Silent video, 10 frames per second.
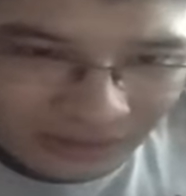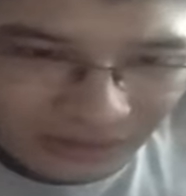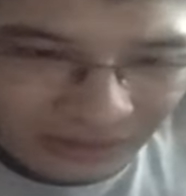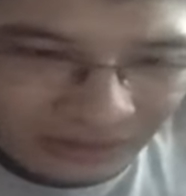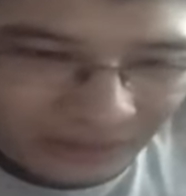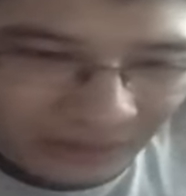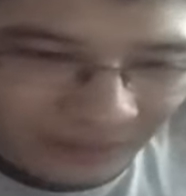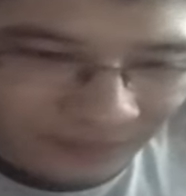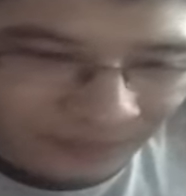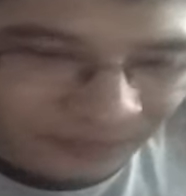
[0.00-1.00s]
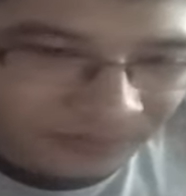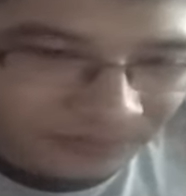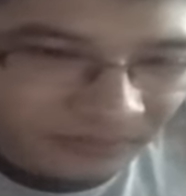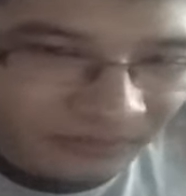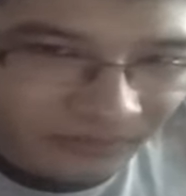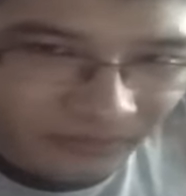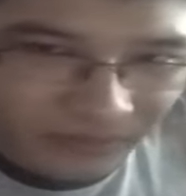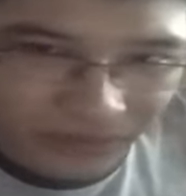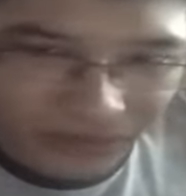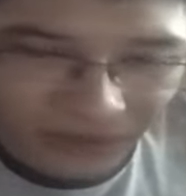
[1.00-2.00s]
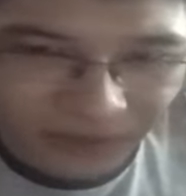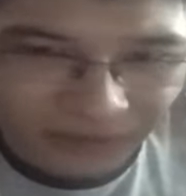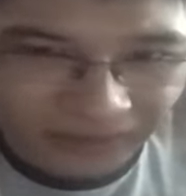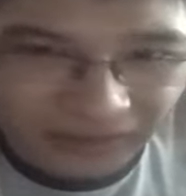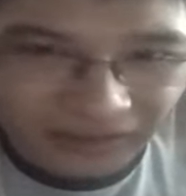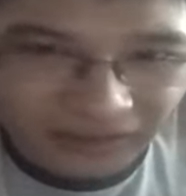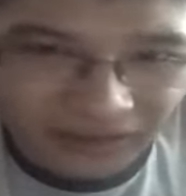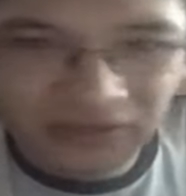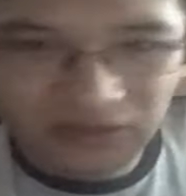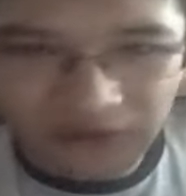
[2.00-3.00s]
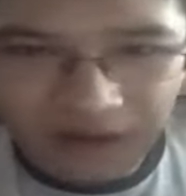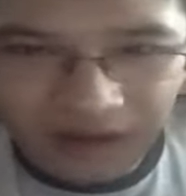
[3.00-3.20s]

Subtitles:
Um, because I don't like to tend to